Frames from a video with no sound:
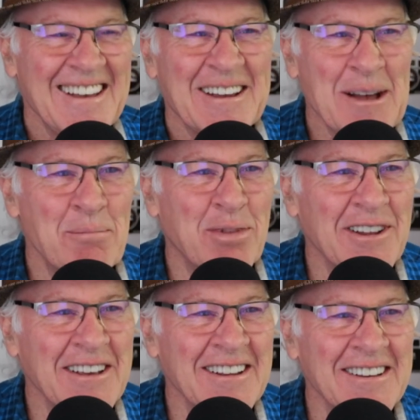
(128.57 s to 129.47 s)

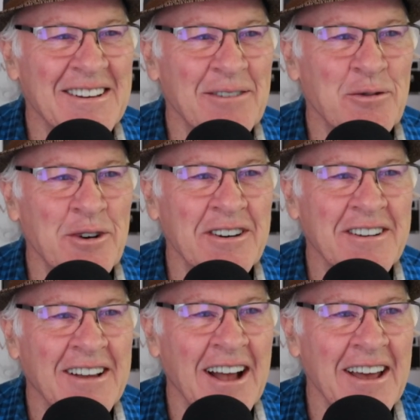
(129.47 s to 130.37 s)
Completely different. We're
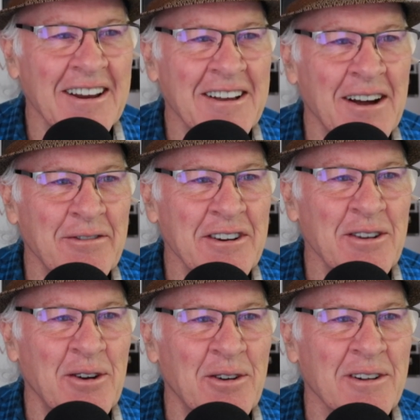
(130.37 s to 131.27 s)
kind of
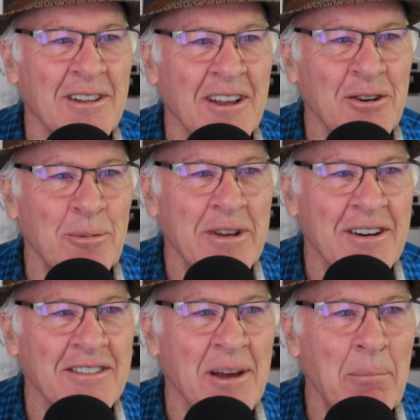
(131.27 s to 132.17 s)
covering the whole globe
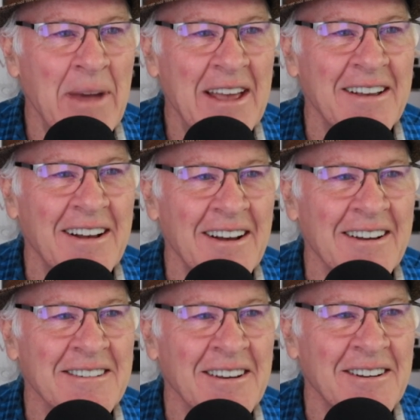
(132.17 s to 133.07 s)
here, the
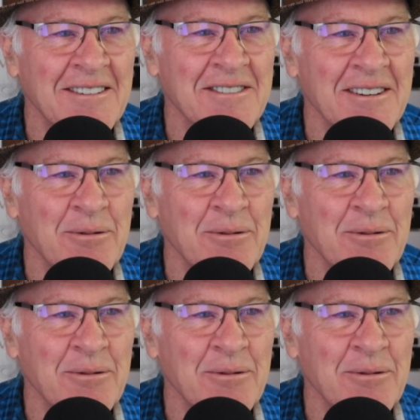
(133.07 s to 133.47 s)
Mekong Delta.